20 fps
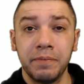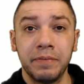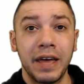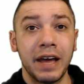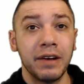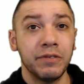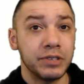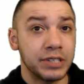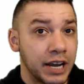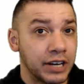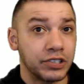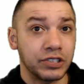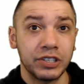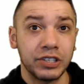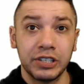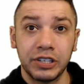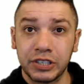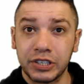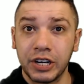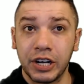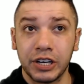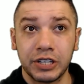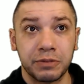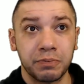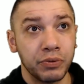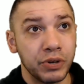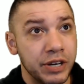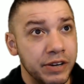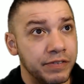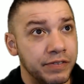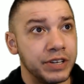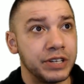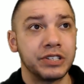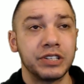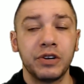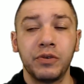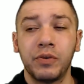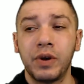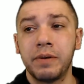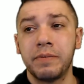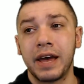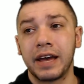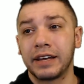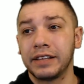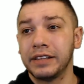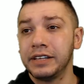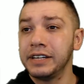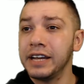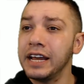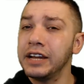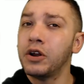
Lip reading: That was actually discussed previously way back in the day.